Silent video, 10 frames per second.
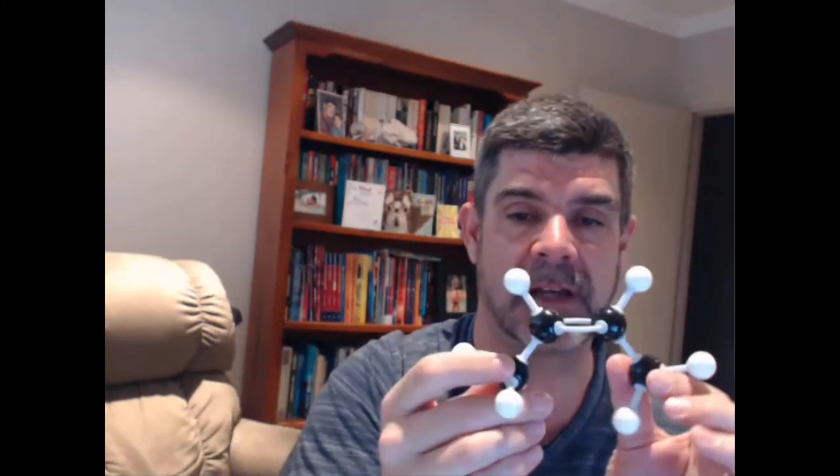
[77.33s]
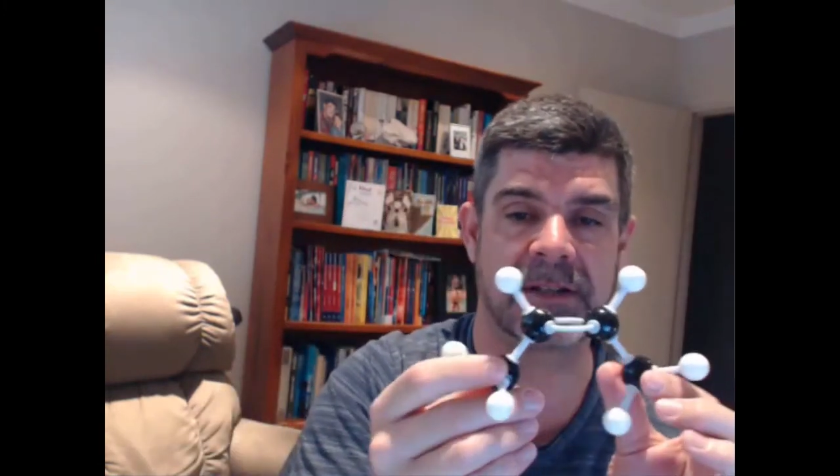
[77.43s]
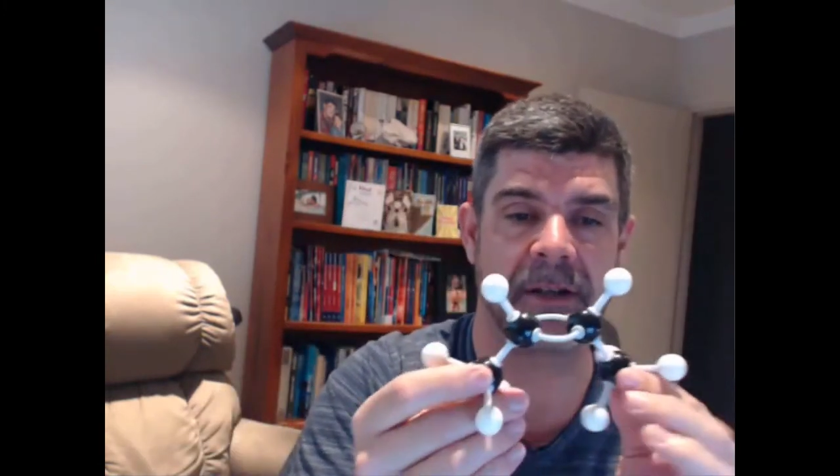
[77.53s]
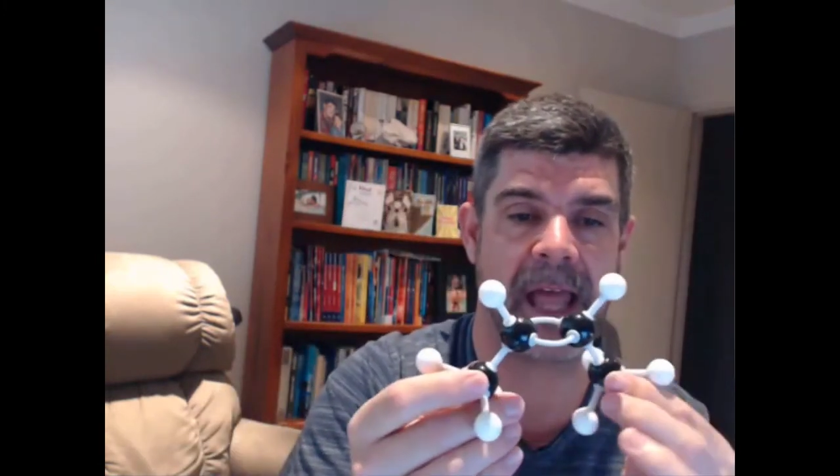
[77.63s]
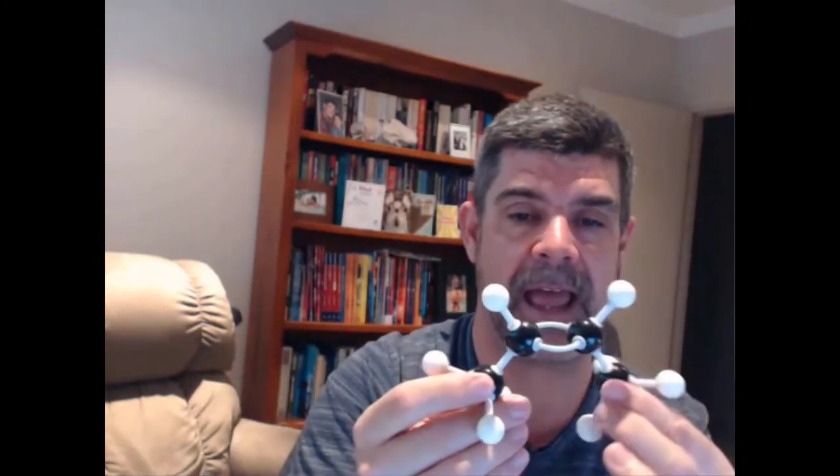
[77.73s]
I
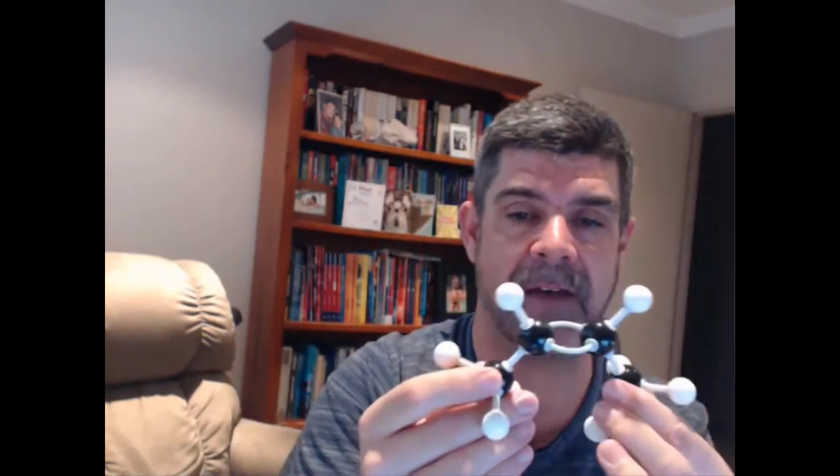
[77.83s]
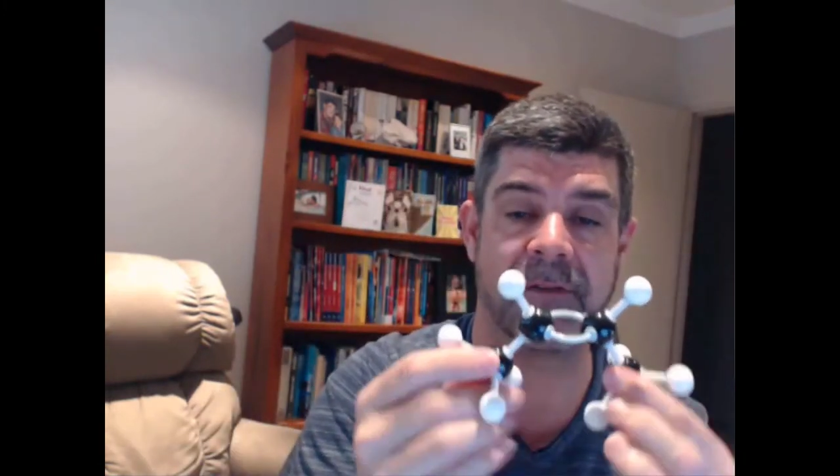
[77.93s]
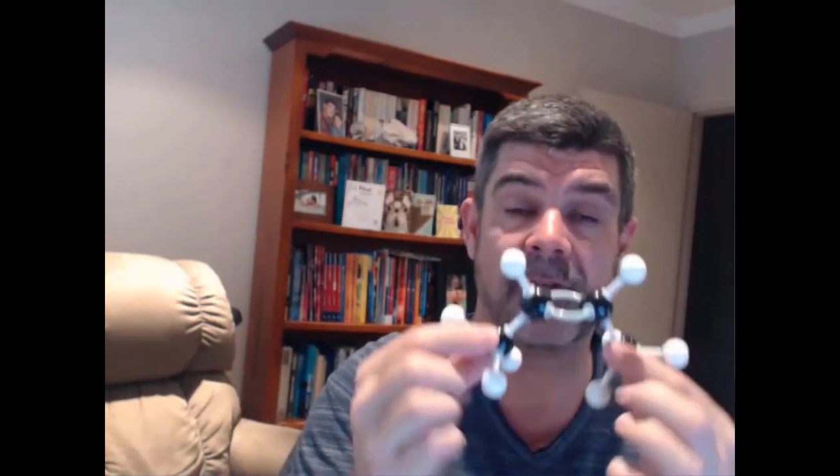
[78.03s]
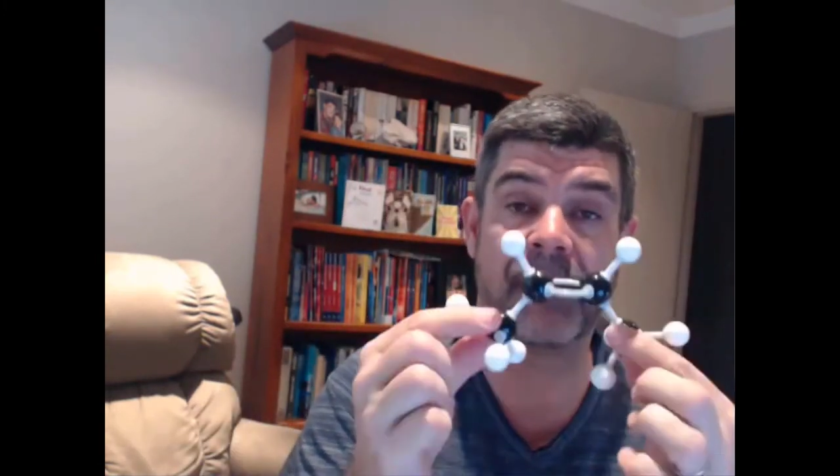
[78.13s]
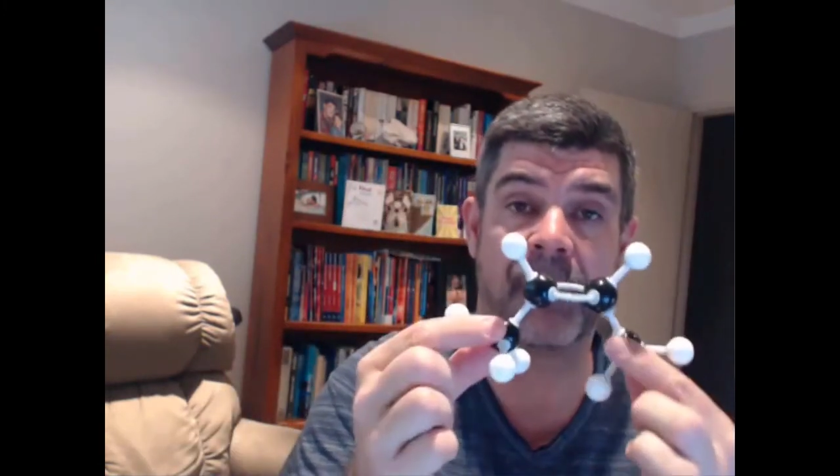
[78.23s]
still
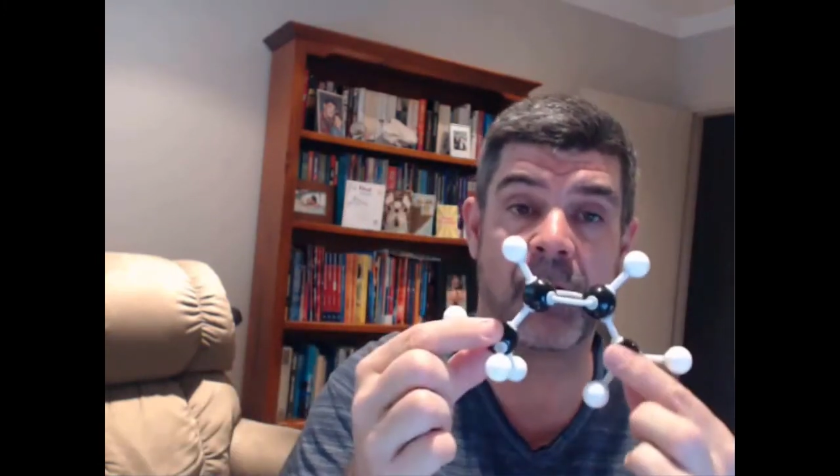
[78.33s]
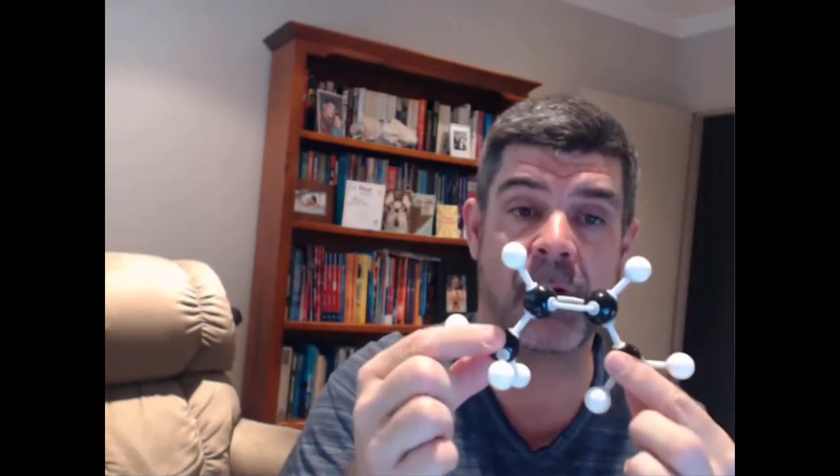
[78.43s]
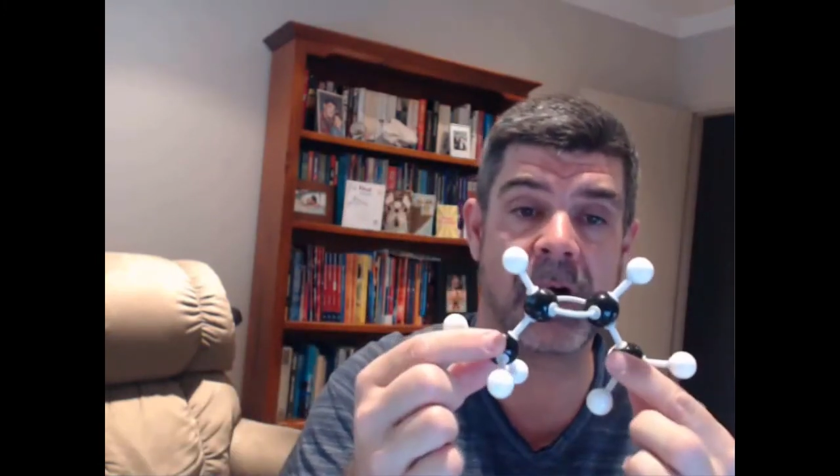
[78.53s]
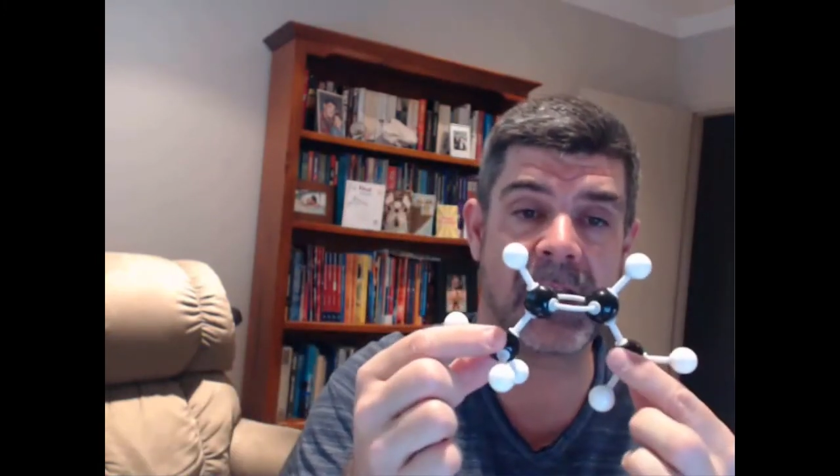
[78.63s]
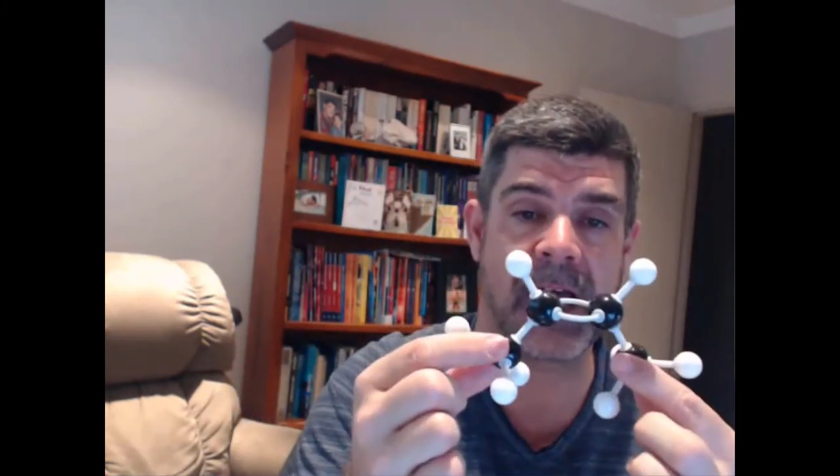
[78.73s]
have four